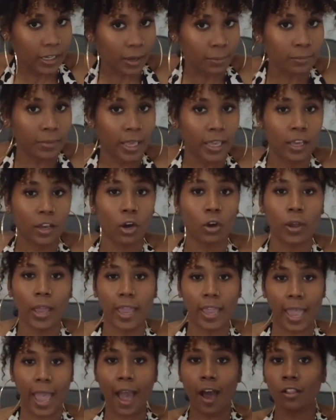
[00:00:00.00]
I'm like,
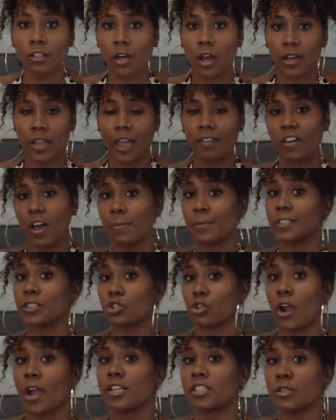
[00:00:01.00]
okay, how long have I been
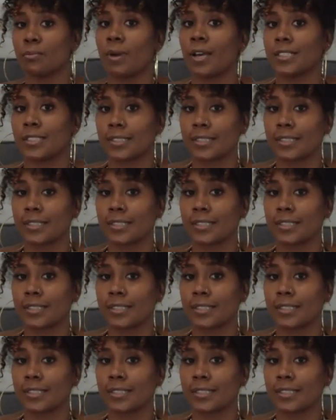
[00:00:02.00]
scratching my